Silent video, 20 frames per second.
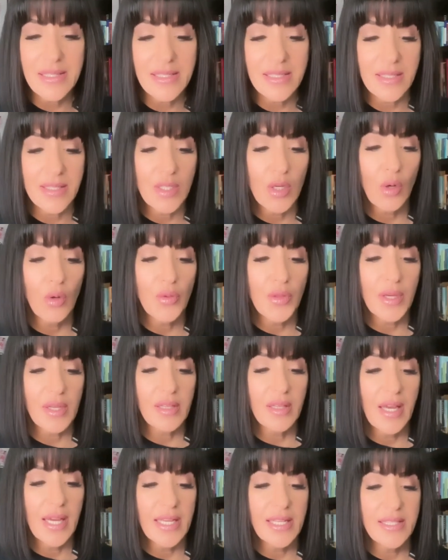So the
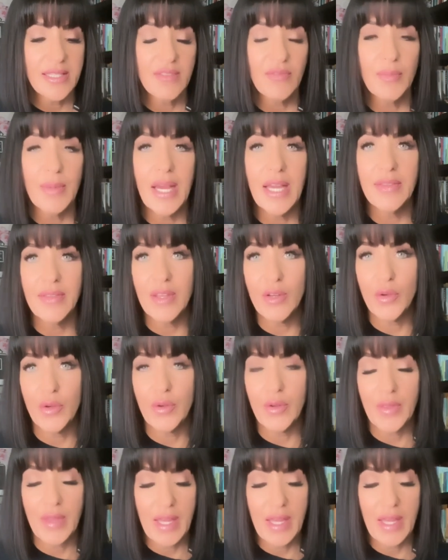clients of mine that,